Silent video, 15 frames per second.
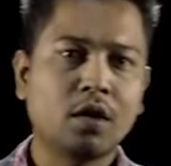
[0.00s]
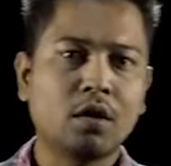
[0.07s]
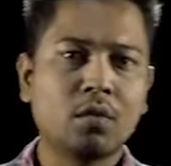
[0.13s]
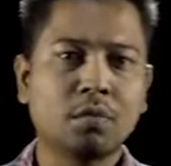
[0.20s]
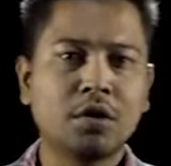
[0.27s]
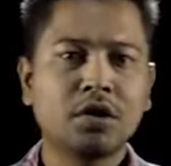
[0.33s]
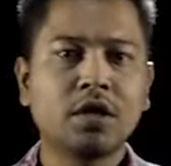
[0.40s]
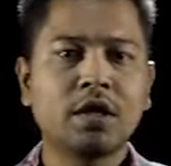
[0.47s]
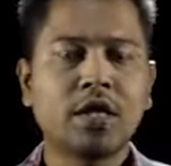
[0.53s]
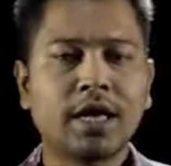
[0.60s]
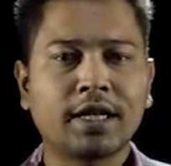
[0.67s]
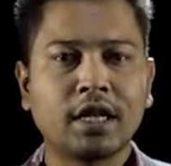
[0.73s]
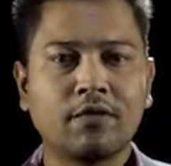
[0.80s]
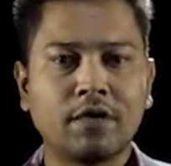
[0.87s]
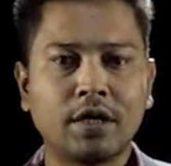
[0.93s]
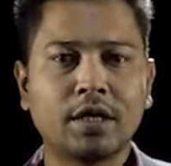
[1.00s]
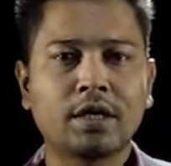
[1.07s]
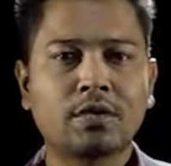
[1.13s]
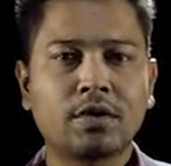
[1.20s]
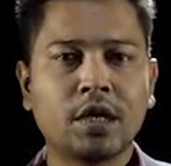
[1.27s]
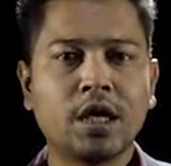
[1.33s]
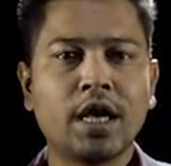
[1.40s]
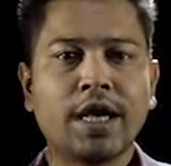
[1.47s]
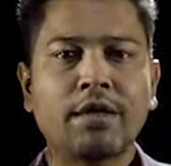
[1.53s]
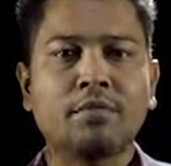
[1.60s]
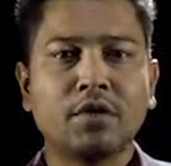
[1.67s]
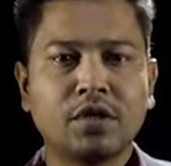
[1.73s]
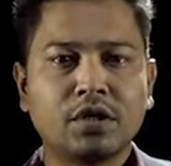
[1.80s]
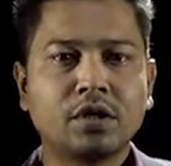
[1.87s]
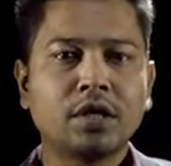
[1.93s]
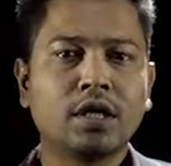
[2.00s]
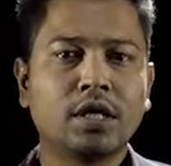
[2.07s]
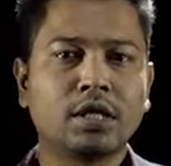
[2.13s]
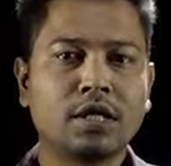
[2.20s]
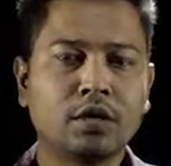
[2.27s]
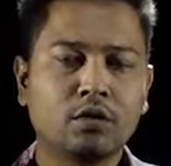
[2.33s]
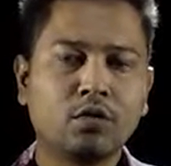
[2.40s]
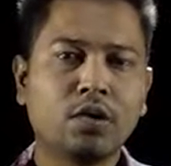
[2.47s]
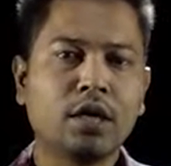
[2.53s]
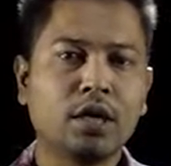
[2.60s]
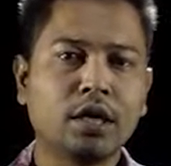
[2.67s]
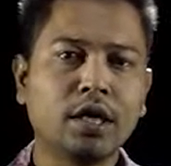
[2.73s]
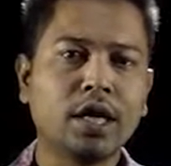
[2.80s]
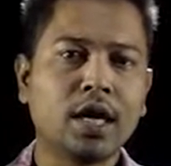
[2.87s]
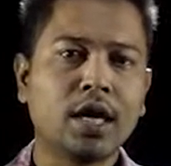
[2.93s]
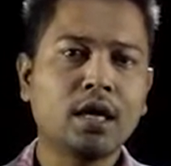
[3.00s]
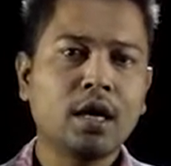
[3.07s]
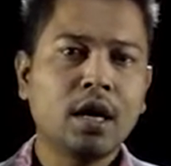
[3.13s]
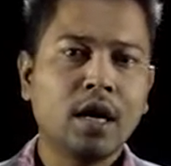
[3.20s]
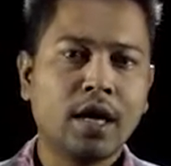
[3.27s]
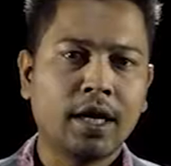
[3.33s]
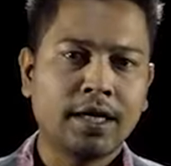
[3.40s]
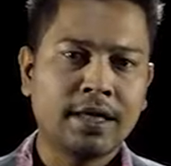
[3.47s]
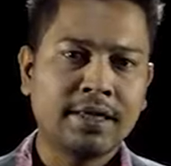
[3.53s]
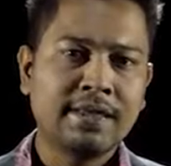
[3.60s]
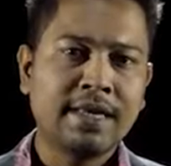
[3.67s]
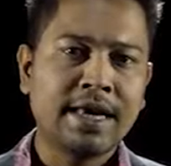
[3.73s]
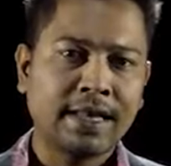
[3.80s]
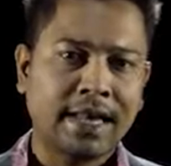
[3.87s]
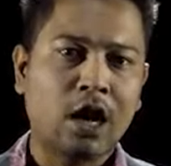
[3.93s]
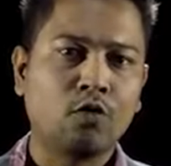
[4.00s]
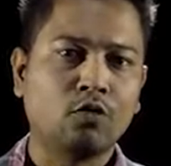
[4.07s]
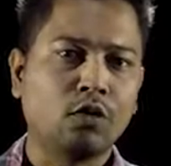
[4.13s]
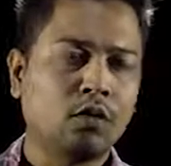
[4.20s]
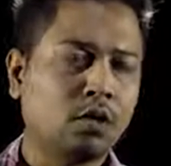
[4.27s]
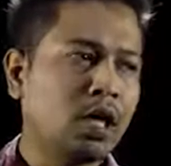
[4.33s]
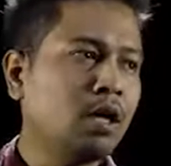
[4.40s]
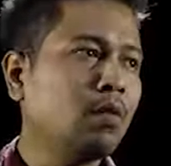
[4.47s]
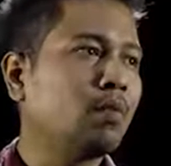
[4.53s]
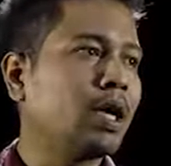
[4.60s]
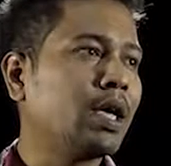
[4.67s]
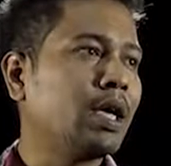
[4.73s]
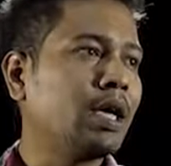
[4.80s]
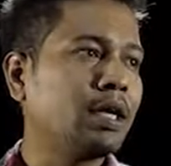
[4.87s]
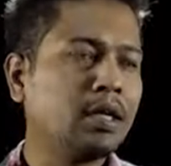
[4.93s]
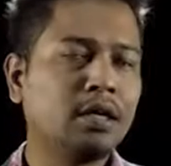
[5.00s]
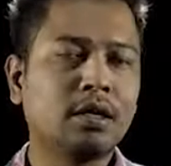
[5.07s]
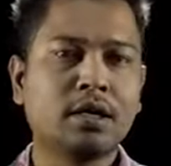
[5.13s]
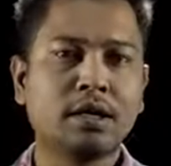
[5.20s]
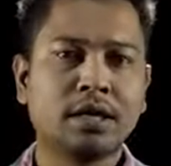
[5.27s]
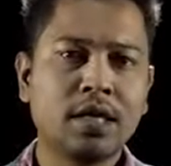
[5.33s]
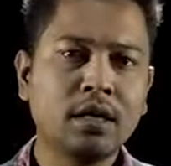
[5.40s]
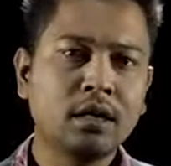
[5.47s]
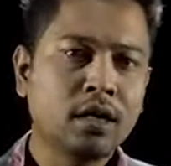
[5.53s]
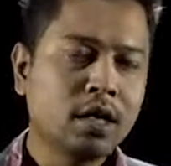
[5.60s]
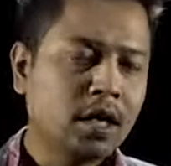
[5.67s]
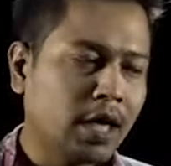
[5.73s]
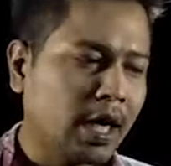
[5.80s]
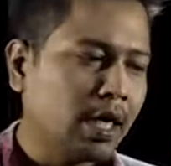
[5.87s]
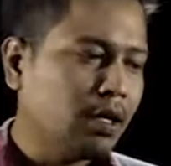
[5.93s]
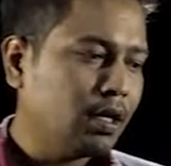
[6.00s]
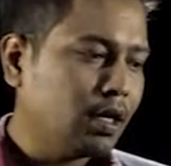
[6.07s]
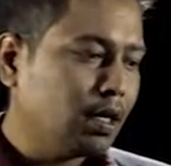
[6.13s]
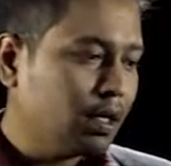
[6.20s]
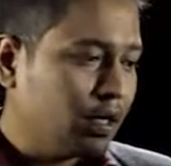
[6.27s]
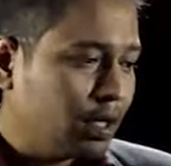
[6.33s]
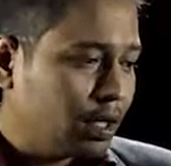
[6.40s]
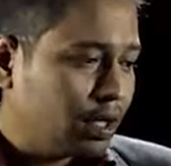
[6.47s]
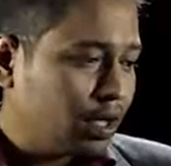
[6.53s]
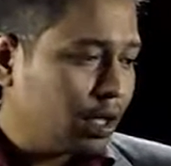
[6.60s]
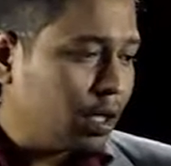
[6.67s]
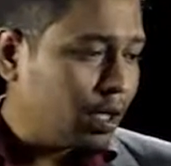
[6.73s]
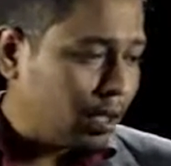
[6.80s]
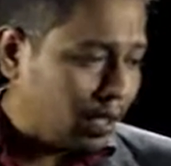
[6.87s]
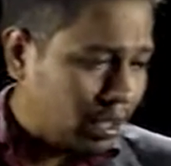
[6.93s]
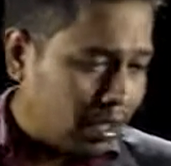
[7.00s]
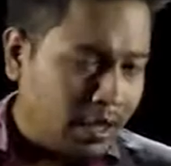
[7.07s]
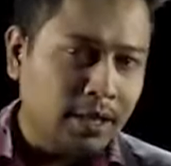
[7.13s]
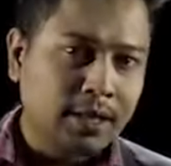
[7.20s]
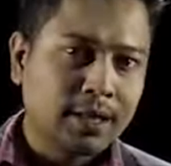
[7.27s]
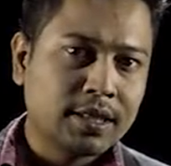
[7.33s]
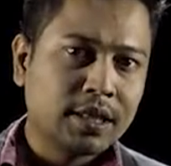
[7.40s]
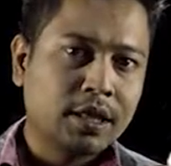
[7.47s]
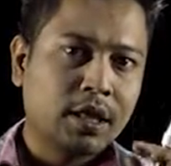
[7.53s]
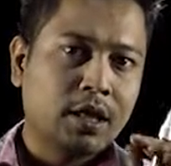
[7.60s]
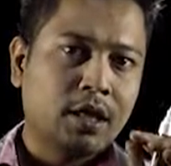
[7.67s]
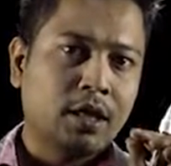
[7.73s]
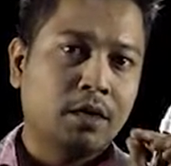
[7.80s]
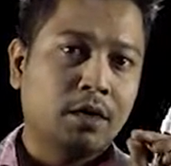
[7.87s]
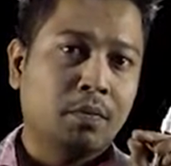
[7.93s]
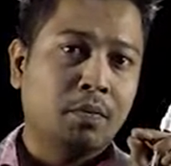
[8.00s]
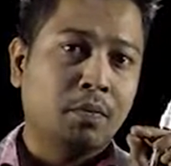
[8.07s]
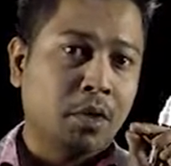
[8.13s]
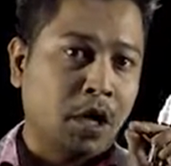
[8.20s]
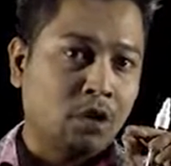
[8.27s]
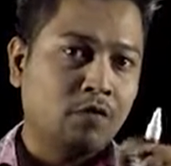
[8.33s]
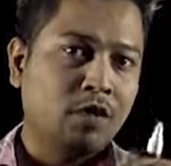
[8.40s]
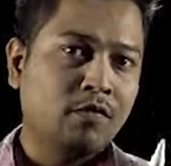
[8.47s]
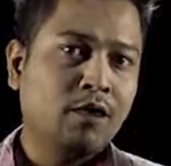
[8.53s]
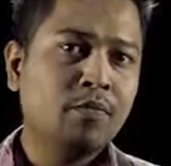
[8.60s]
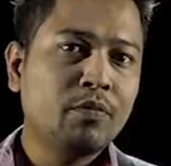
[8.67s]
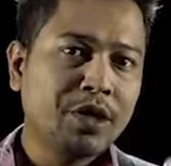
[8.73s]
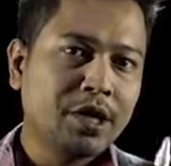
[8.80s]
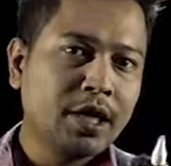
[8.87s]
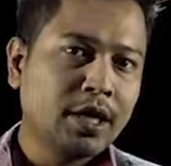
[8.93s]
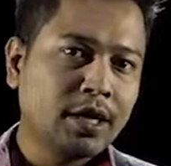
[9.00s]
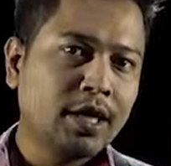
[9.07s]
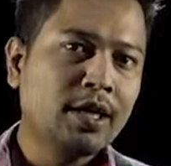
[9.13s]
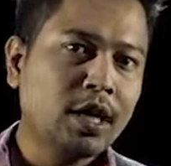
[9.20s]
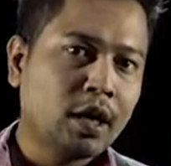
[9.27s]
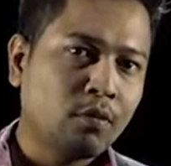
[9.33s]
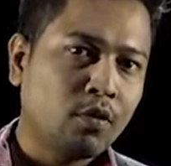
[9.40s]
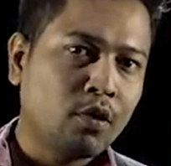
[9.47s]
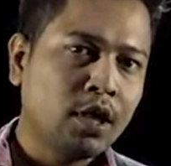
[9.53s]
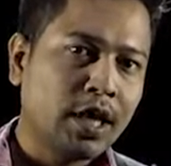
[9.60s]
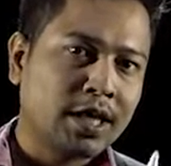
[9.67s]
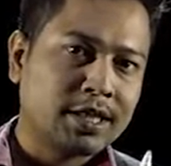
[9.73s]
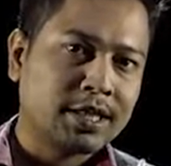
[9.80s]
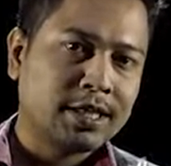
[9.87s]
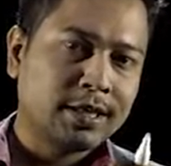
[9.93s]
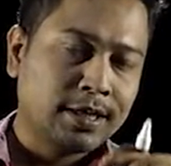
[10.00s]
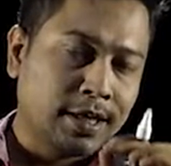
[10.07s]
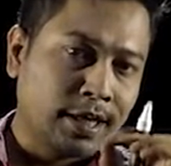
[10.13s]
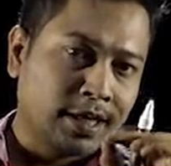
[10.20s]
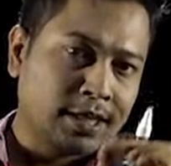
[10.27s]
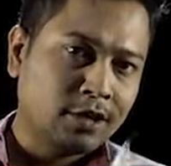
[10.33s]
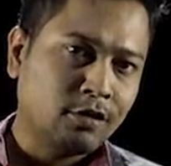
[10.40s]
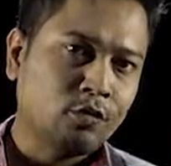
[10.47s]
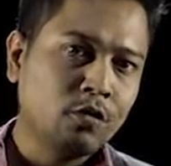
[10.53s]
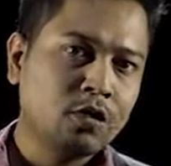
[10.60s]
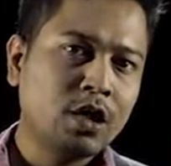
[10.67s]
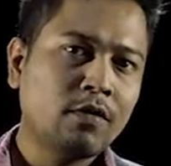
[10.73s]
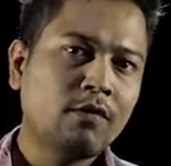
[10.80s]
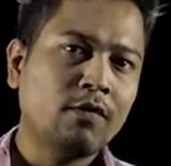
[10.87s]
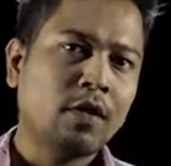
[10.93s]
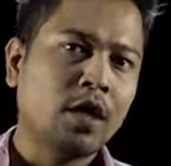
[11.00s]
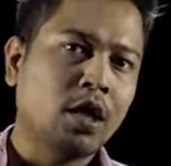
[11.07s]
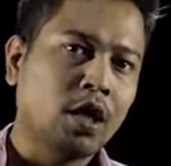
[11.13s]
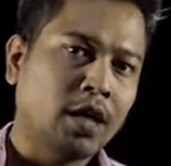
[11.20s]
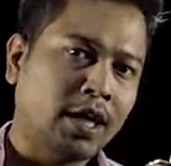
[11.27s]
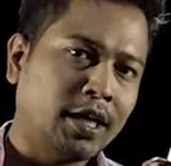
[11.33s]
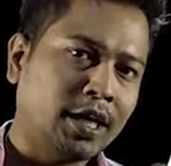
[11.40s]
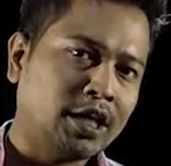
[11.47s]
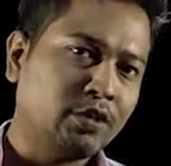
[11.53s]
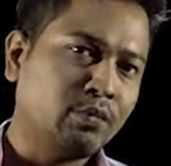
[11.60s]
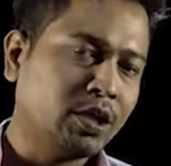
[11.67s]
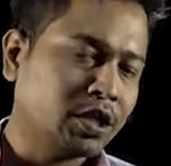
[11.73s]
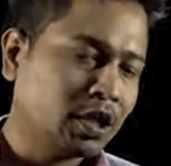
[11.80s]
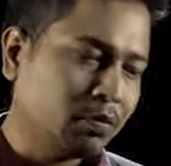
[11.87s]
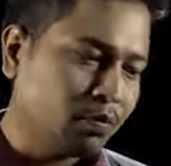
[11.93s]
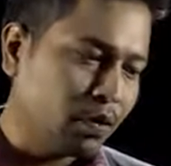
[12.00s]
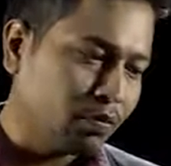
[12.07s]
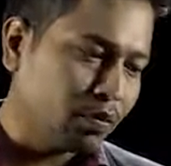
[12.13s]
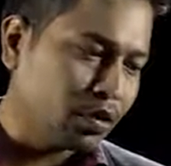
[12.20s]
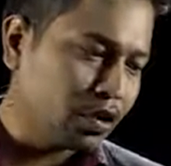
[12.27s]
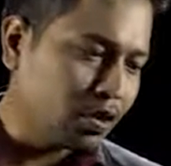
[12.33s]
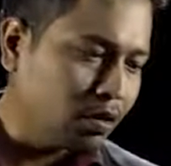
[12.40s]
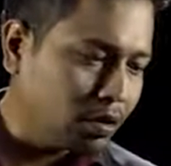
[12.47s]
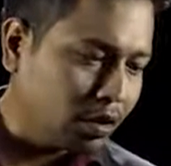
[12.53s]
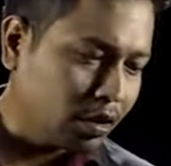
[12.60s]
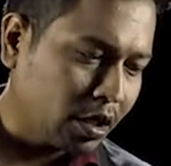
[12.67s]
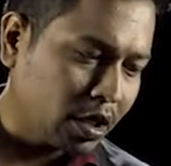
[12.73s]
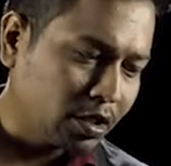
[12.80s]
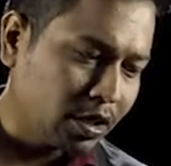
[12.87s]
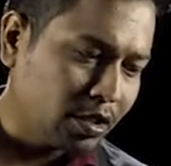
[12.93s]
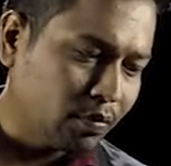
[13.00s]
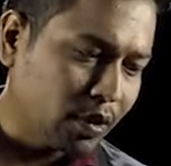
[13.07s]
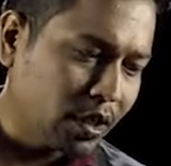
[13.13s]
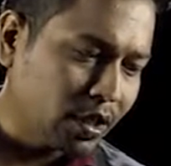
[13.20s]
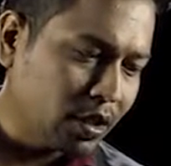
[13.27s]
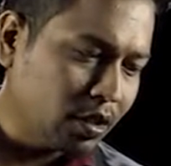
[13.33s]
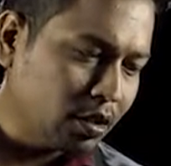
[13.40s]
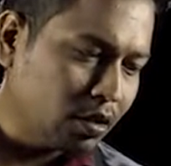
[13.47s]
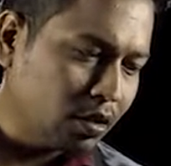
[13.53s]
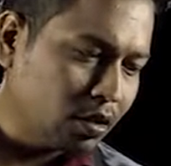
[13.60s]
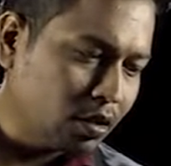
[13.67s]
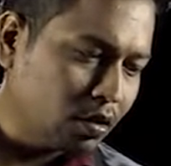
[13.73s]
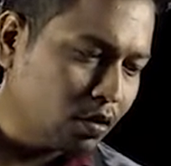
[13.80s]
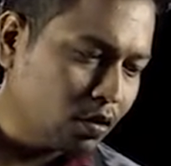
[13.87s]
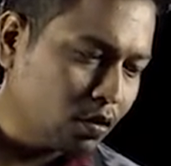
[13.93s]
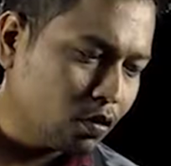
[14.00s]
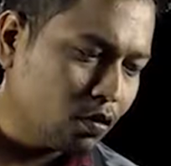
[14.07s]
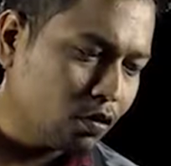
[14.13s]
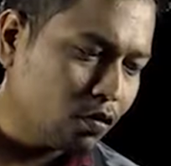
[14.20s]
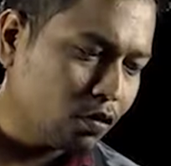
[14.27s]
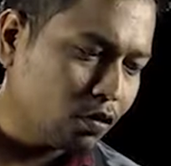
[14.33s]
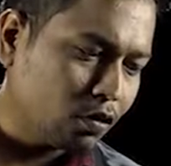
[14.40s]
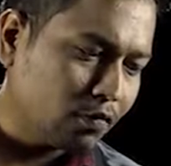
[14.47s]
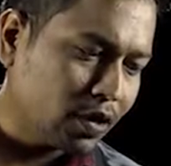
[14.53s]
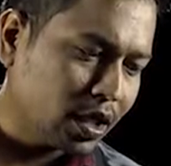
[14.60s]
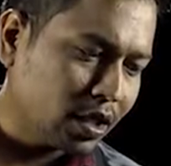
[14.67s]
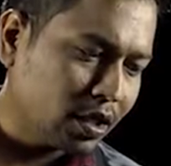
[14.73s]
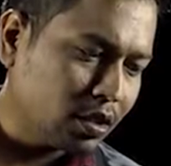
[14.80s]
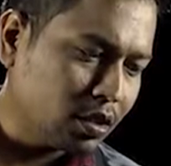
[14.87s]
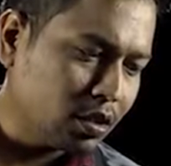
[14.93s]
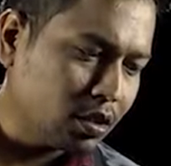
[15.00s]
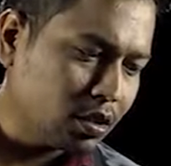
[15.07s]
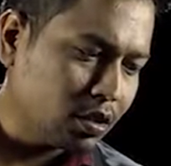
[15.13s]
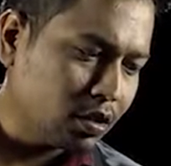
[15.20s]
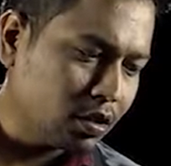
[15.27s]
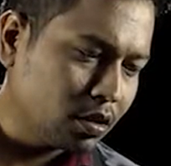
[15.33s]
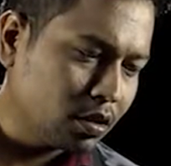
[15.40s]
missionary activities, okay, and missionaries into India is allowed, okay, by 1813, and it is however predicated upon exclusive and explicit permission granted by the Court of Directors